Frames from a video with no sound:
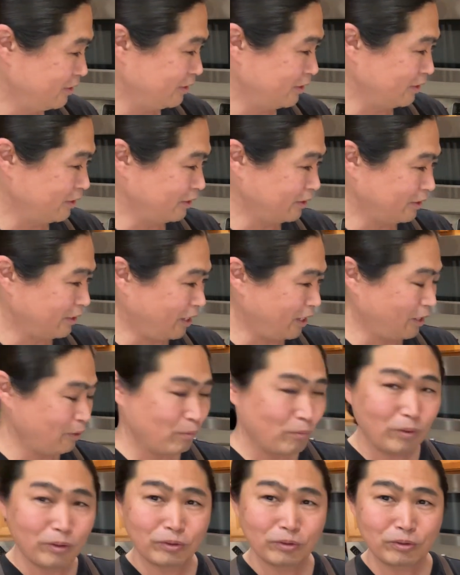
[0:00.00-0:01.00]
and I
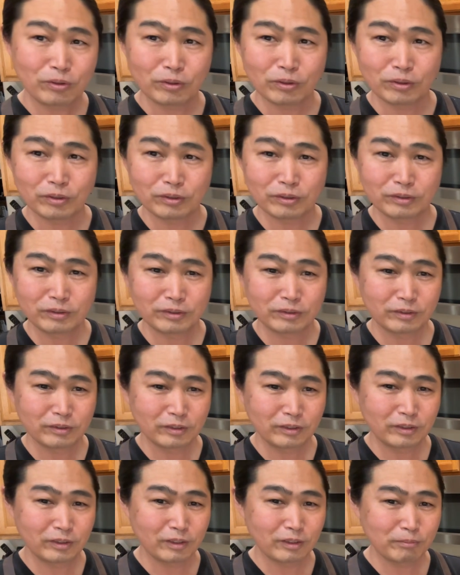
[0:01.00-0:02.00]
want to,
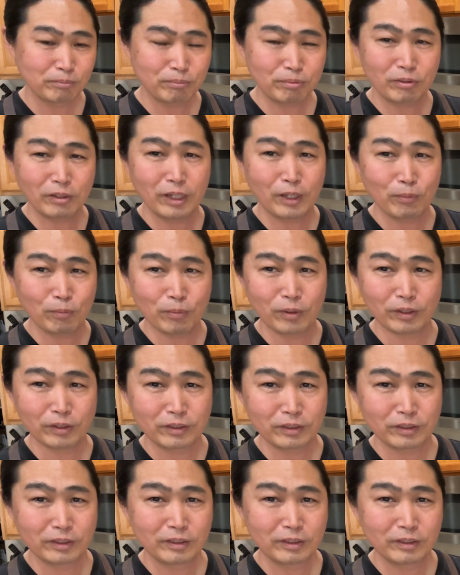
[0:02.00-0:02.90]
you know, play with.